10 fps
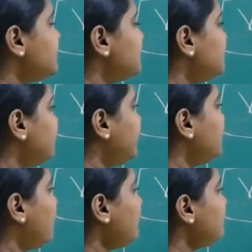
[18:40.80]
the double value
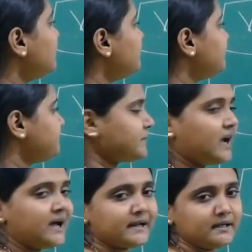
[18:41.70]
of
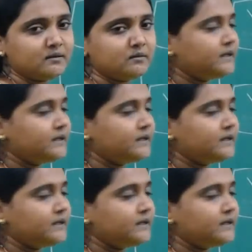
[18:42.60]
Ri.